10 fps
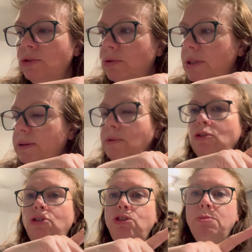done, is I've
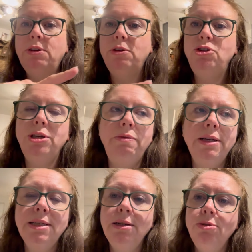not showed you my crochet
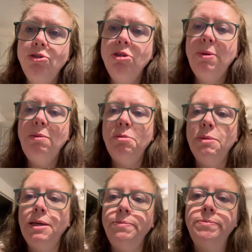rectangles, just bear with me.